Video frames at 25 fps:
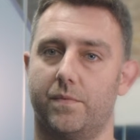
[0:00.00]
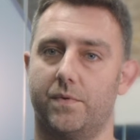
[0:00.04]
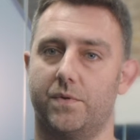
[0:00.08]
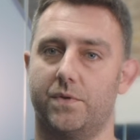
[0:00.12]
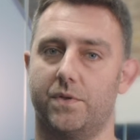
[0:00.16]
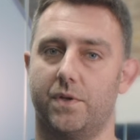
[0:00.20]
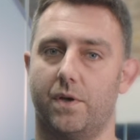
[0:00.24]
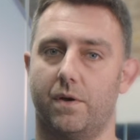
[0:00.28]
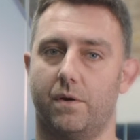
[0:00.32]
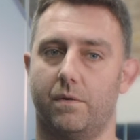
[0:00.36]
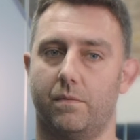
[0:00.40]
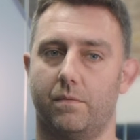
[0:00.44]

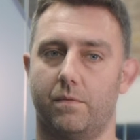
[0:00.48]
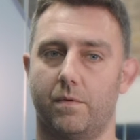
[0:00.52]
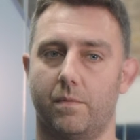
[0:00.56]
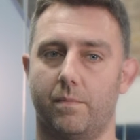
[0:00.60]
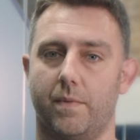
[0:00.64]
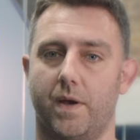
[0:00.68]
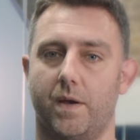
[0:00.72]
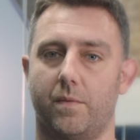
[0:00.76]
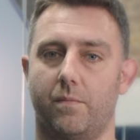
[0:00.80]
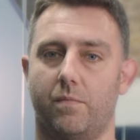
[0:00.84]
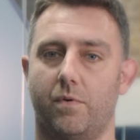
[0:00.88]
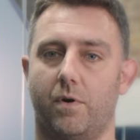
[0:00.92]
So the
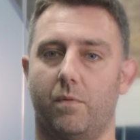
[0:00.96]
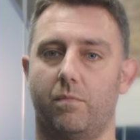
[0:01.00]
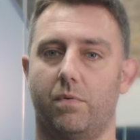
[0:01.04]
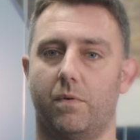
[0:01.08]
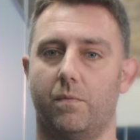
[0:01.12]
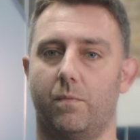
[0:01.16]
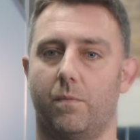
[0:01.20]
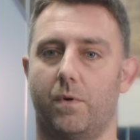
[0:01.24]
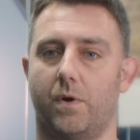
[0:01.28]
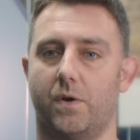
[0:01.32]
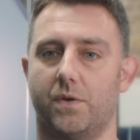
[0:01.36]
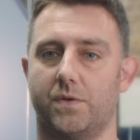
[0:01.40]
main
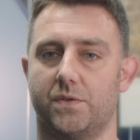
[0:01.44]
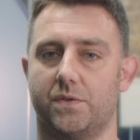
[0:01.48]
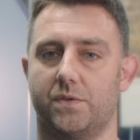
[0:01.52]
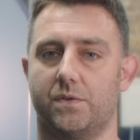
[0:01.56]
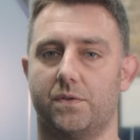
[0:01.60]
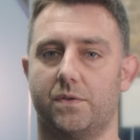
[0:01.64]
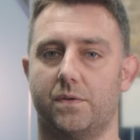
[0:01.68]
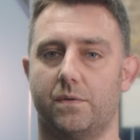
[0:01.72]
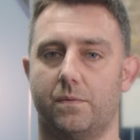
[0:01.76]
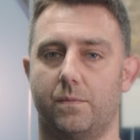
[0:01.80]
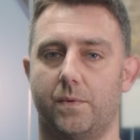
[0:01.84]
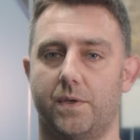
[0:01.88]
problem
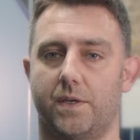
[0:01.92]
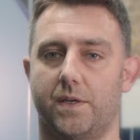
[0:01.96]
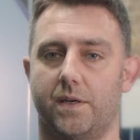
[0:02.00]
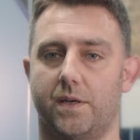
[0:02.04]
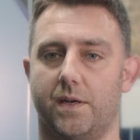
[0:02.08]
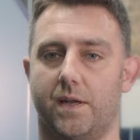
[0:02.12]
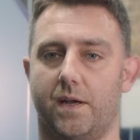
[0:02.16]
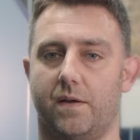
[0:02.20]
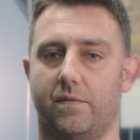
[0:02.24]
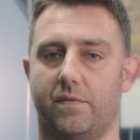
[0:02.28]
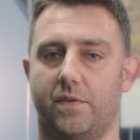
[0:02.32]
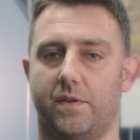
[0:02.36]
was we
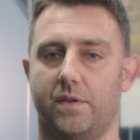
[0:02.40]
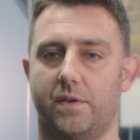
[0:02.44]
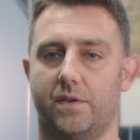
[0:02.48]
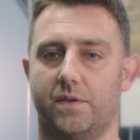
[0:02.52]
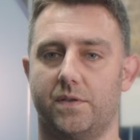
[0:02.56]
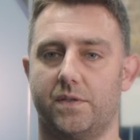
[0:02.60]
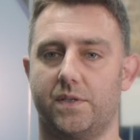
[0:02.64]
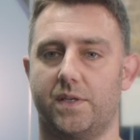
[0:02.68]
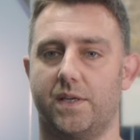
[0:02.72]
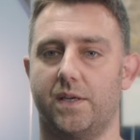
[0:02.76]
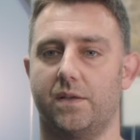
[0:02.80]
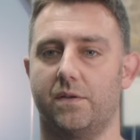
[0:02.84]
didn't have the
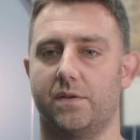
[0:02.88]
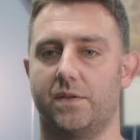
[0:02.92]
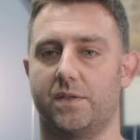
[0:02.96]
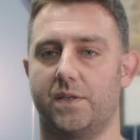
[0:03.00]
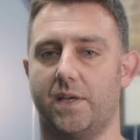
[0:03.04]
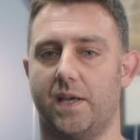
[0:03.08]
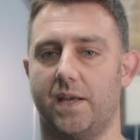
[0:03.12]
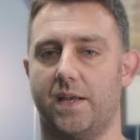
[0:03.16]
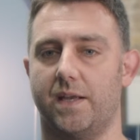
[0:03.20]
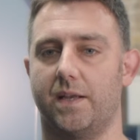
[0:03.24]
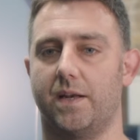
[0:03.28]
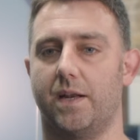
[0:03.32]
skill
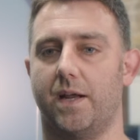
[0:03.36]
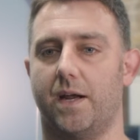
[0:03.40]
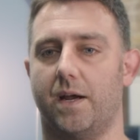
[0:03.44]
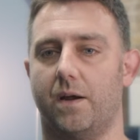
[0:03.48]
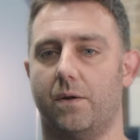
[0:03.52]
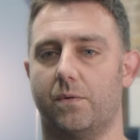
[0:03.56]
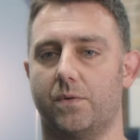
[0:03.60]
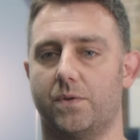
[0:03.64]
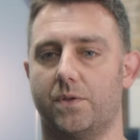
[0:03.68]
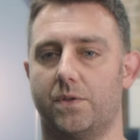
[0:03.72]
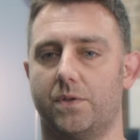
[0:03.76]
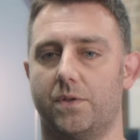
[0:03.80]
set
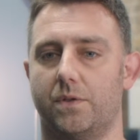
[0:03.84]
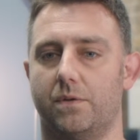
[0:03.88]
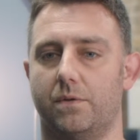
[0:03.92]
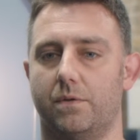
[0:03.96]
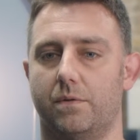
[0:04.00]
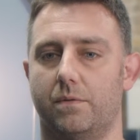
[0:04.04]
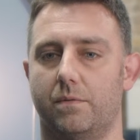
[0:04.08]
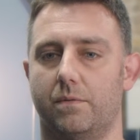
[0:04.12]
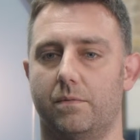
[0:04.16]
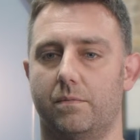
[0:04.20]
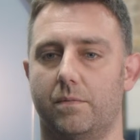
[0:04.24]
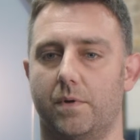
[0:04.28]
in-house
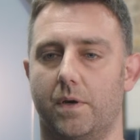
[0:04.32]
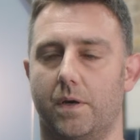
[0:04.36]
to